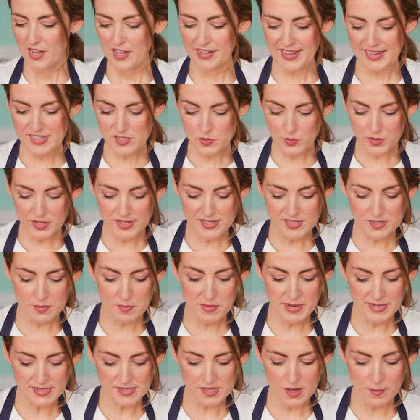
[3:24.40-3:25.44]
Okay, so we're going to
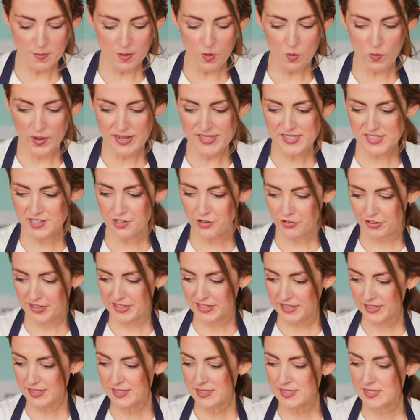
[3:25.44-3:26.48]
mix up our wet
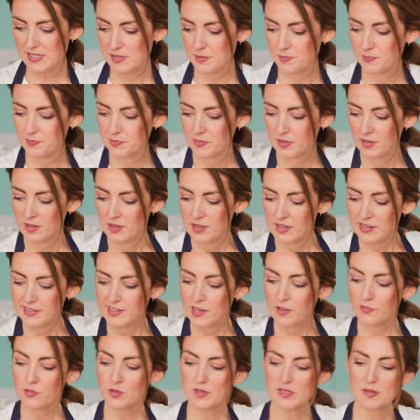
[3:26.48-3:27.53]
ingredients. Now
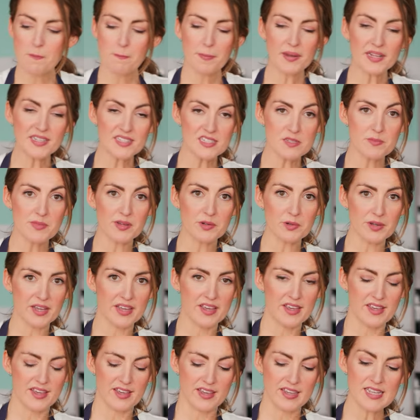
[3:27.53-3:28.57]
I've got some buttermilk
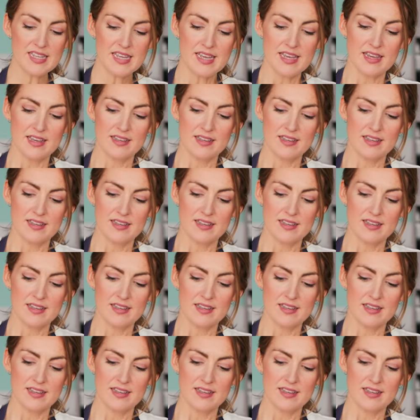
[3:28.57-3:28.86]
here.